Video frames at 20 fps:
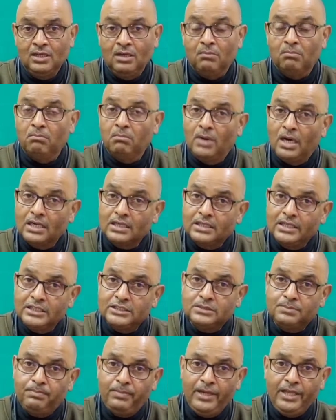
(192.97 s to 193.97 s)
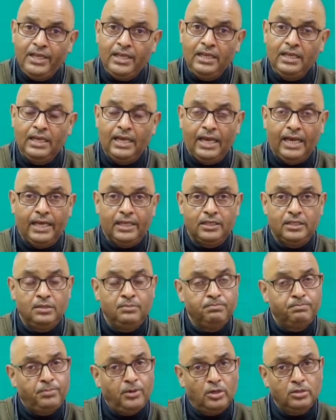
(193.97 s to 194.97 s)
Markets play an
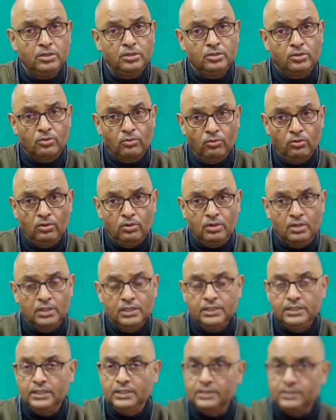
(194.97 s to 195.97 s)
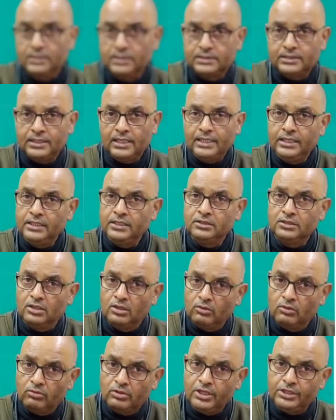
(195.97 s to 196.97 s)
important role in deciding the
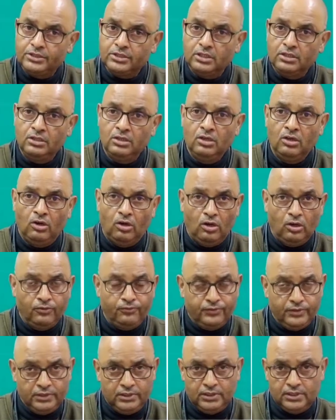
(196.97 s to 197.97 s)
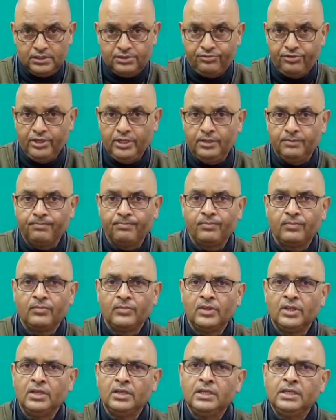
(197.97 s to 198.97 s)
location of industry.
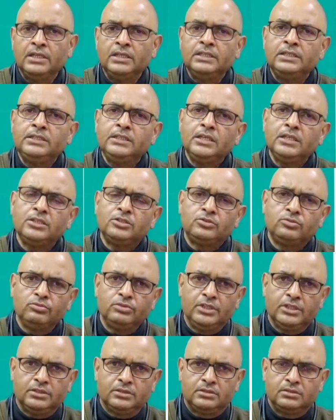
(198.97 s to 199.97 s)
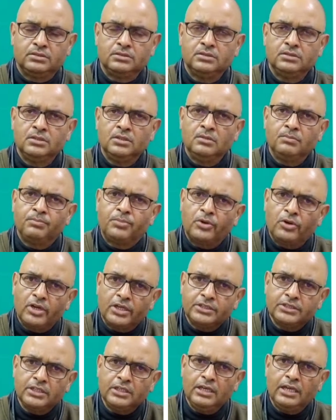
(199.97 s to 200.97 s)
Dear students,
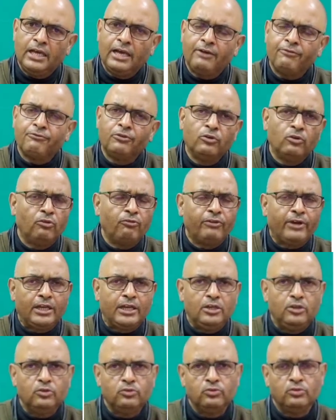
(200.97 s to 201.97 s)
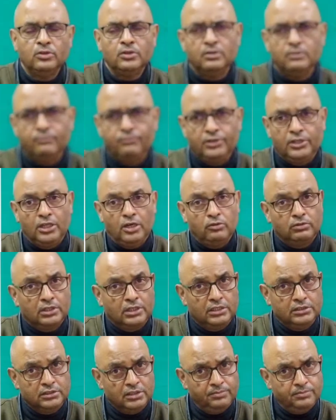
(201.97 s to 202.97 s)
production have no value without
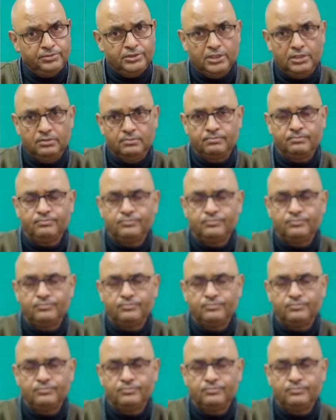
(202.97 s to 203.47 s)
consumption.